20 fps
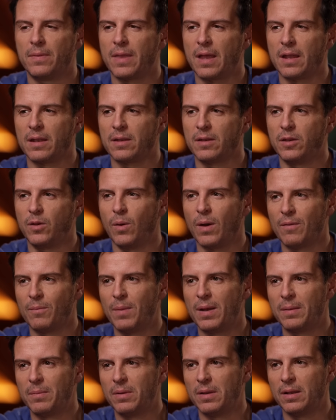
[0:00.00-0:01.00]
That you have
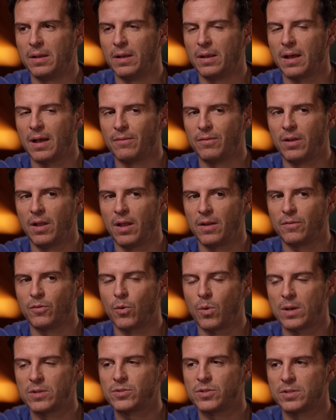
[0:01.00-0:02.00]
maybe have a lot of
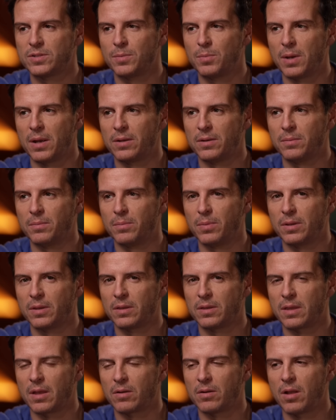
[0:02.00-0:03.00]
questions about him, but
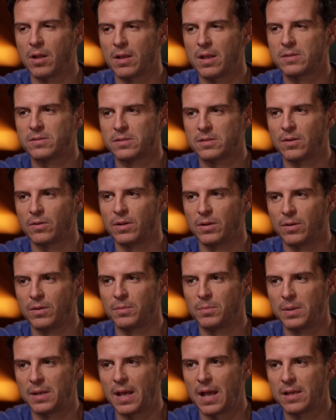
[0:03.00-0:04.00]
they're not necessarily going to be